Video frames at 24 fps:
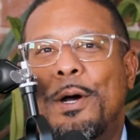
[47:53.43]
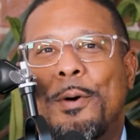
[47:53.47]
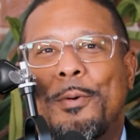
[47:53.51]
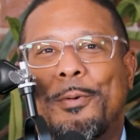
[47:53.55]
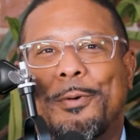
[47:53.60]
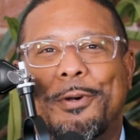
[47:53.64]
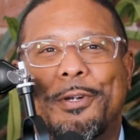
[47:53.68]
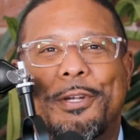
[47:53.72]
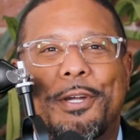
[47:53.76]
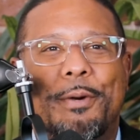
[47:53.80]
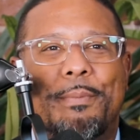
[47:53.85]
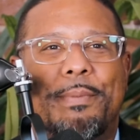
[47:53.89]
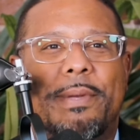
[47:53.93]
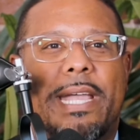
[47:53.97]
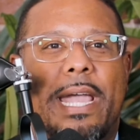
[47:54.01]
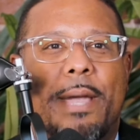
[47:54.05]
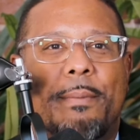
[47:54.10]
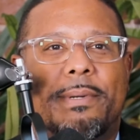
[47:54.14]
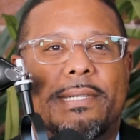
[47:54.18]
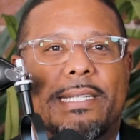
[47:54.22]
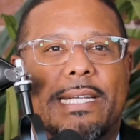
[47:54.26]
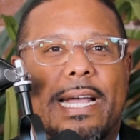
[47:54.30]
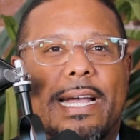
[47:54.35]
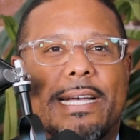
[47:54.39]
where you'll be
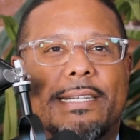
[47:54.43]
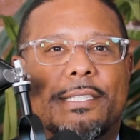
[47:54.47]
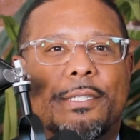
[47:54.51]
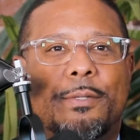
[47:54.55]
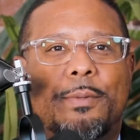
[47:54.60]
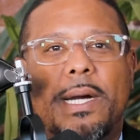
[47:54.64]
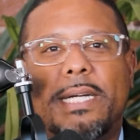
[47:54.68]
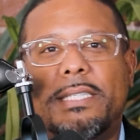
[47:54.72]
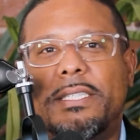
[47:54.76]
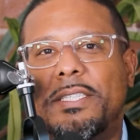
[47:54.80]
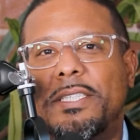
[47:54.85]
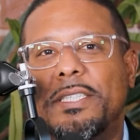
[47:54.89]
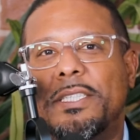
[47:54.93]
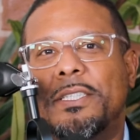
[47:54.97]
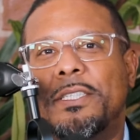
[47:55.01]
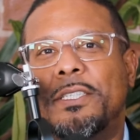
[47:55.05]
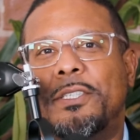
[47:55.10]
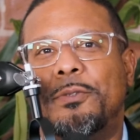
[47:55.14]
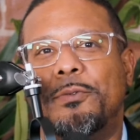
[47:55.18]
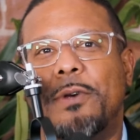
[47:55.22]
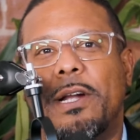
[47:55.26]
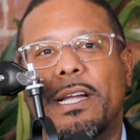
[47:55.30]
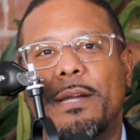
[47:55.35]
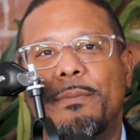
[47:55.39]
able to ask
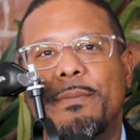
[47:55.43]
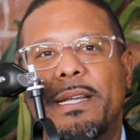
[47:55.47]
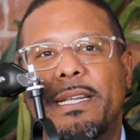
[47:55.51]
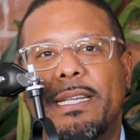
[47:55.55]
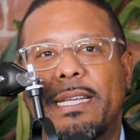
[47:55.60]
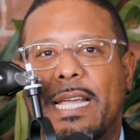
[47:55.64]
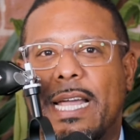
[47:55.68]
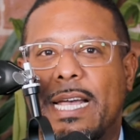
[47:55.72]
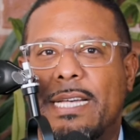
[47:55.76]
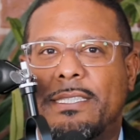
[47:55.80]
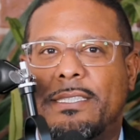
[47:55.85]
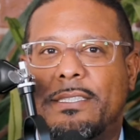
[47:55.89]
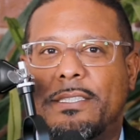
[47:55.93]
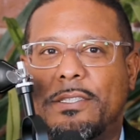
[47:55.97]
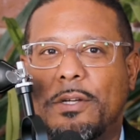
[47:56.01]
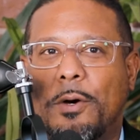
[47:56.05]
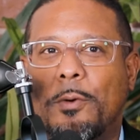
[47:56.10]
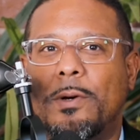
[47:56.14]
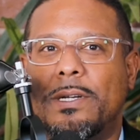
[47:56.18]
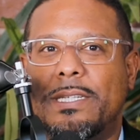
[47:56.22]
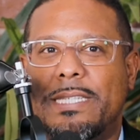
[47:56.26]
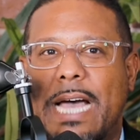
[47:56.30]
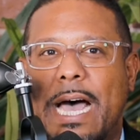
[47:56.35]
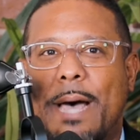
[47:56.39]
questions, recommend guests
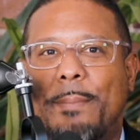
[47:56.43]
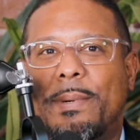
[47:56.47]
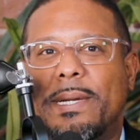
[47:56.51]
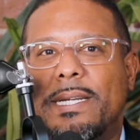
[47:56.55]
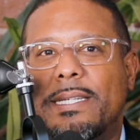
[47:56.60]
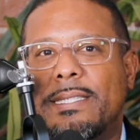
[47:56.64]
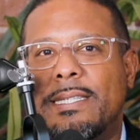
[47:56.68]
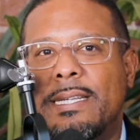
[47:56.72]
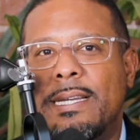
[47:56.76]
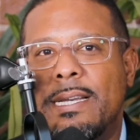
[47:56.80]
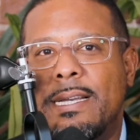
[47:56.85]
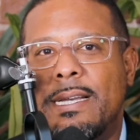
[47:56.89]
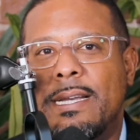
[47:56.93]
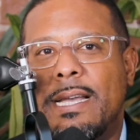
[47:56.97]
or topics,